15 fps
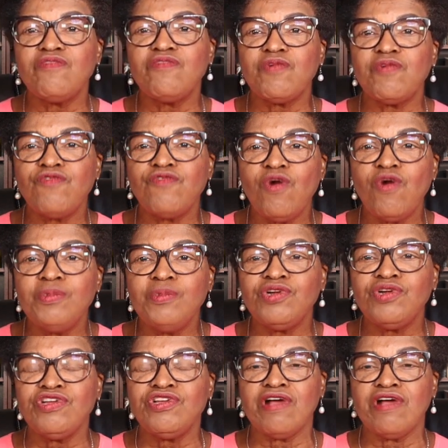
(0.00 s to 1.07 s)
performed or
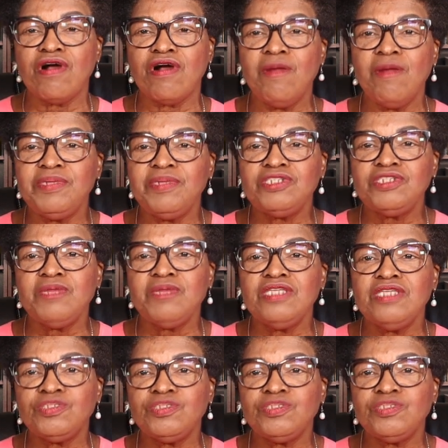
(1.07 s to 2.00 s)
your accomplishments,